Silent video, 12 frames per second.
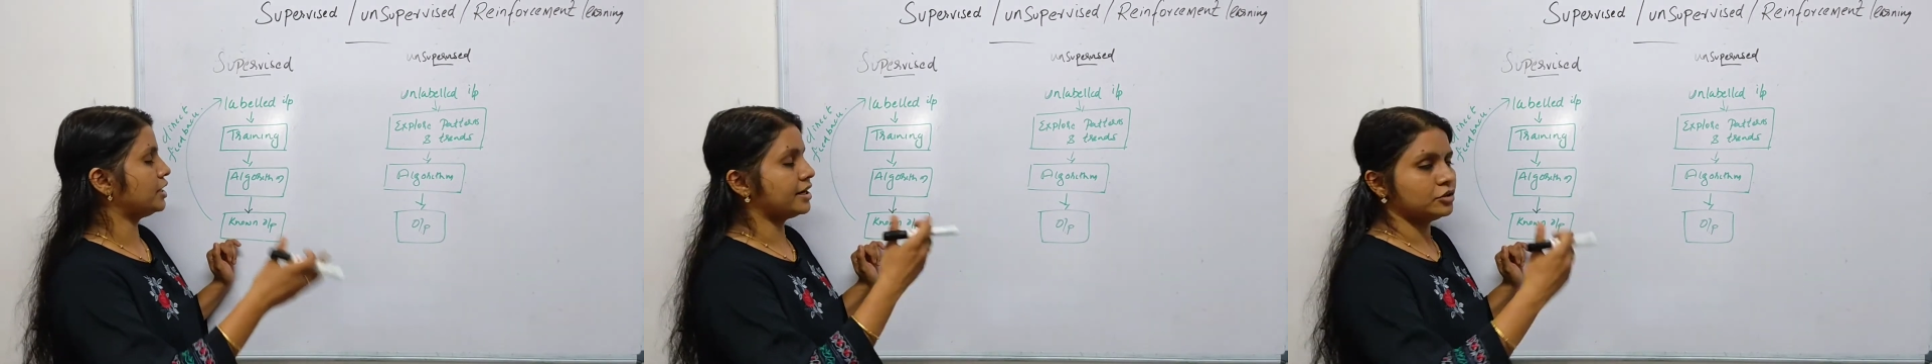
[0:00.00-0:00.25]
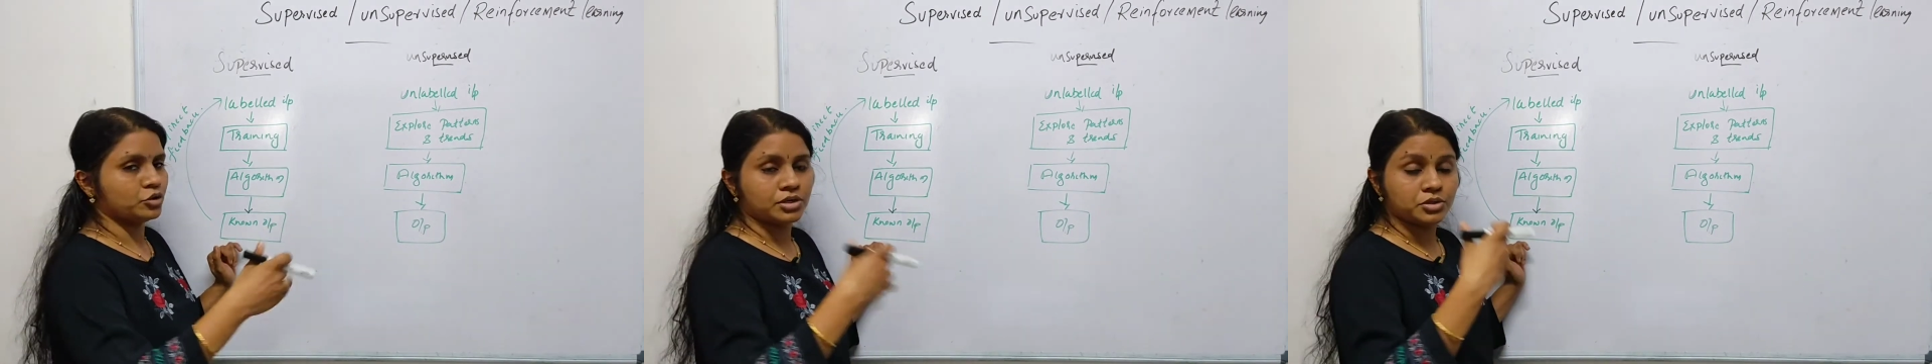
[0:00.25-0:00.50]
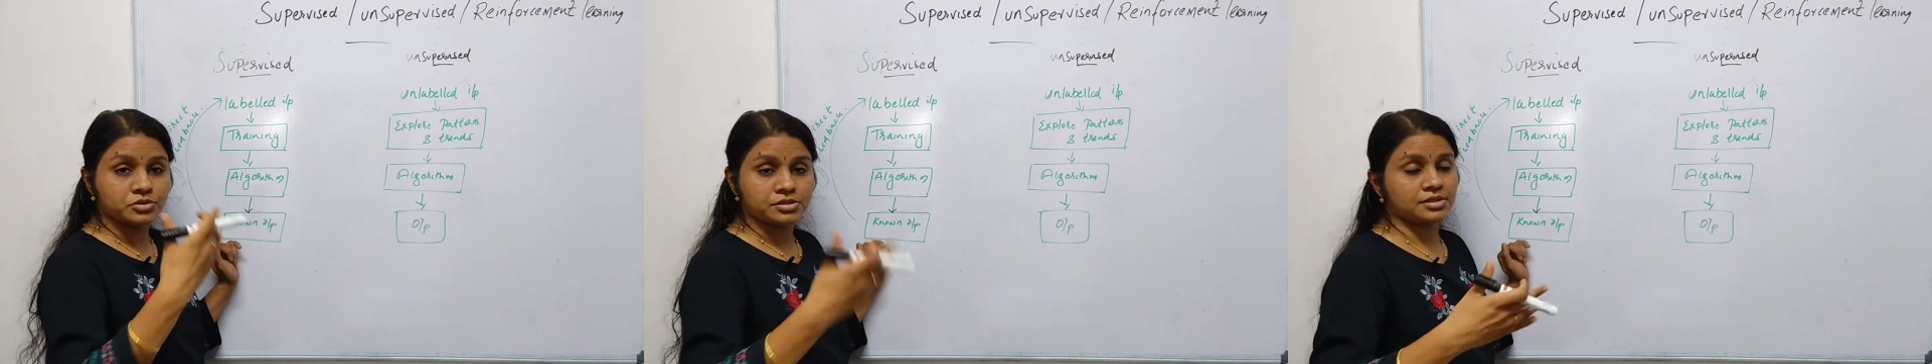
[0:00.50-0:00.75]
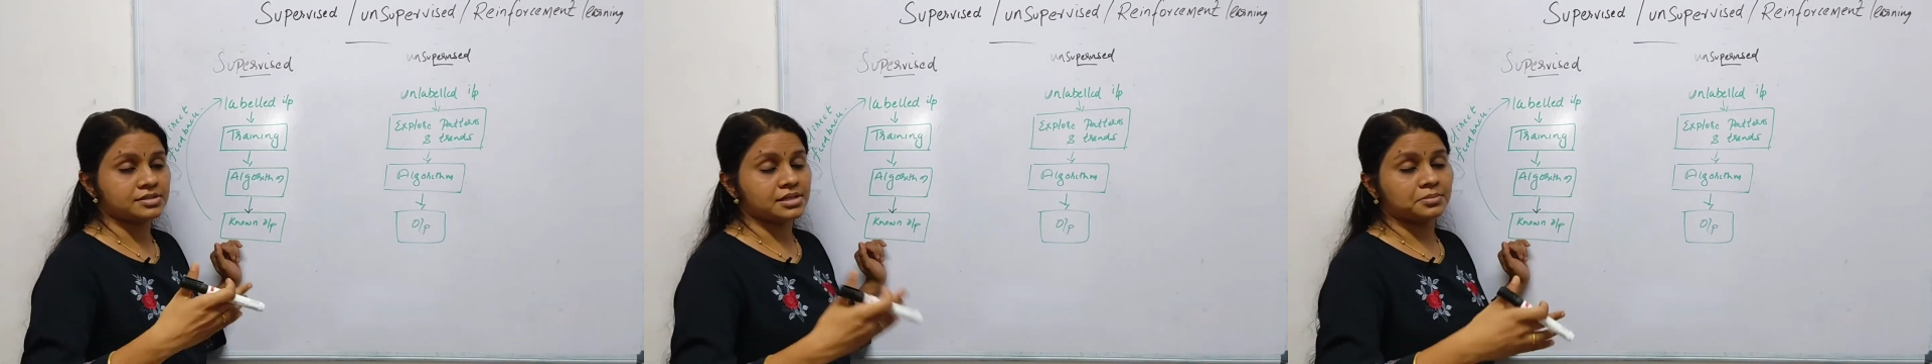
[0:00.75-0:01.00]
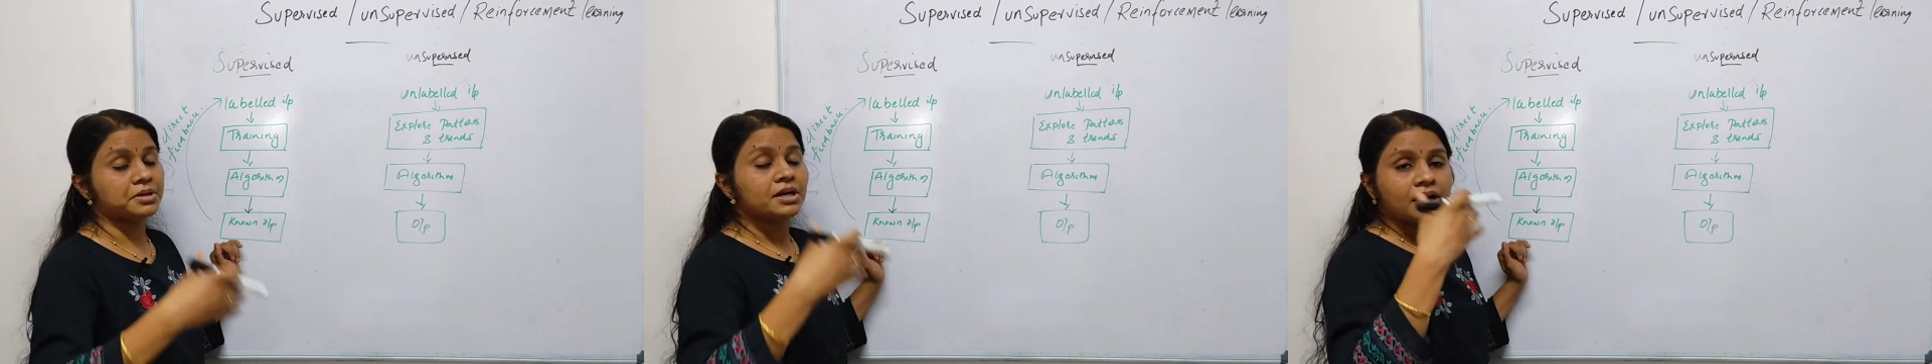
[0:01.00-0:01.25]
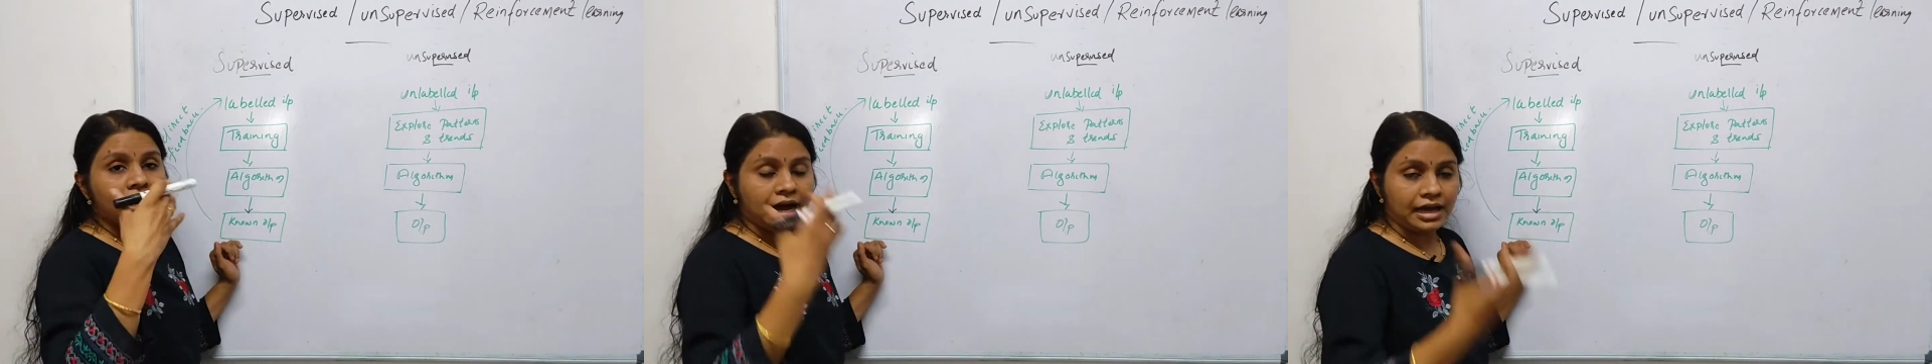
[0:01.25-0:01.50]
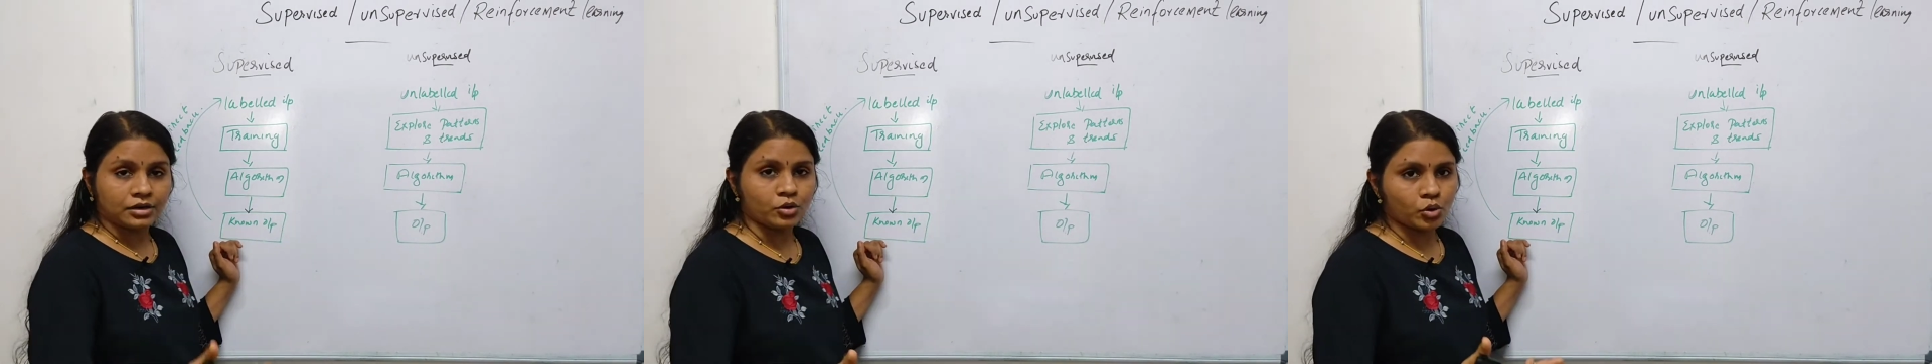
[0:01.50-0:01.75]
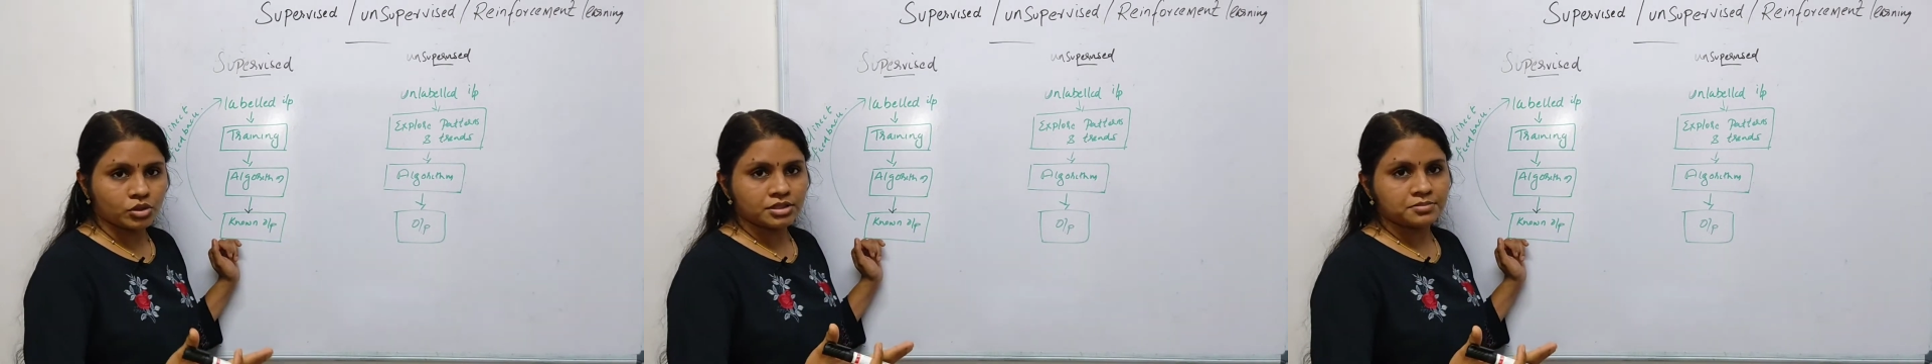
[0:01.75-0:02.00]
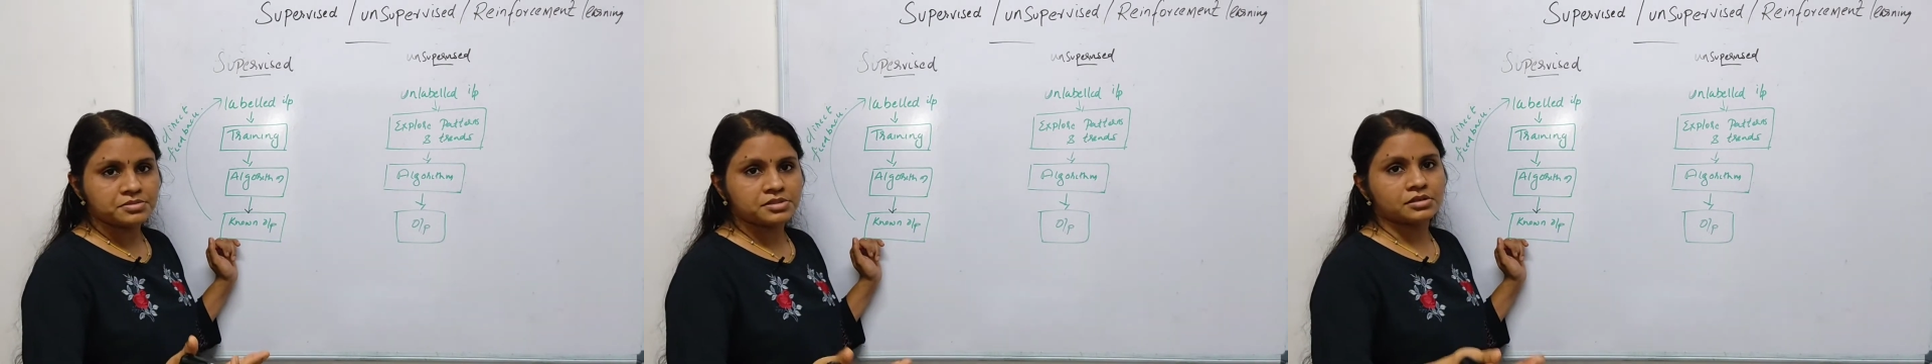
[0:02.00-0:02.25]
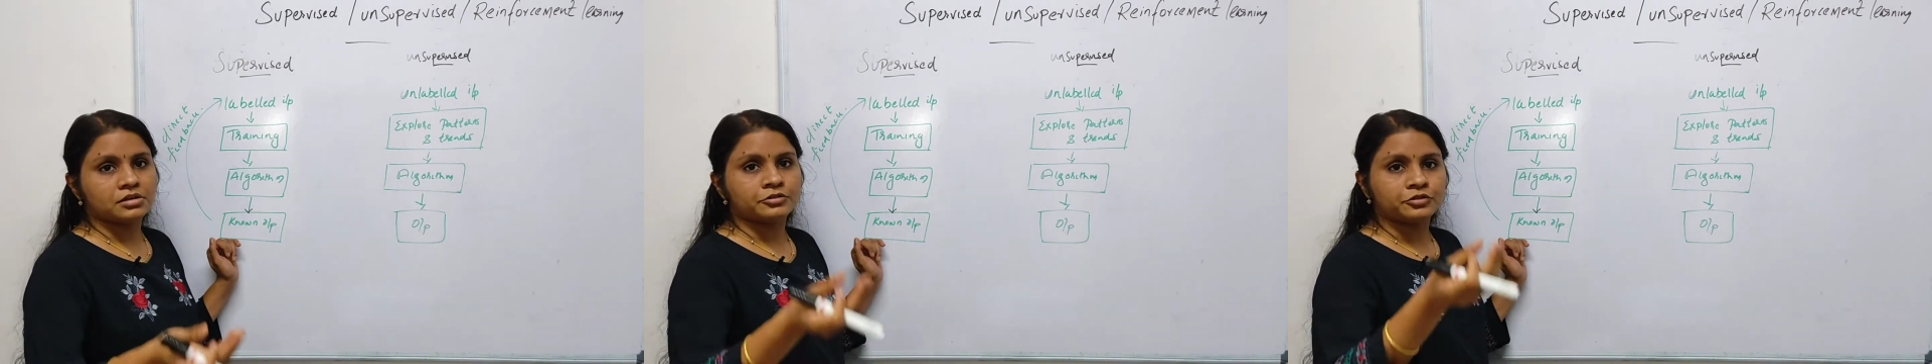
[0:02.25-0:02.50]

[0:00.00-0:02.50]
and you are using some algorithms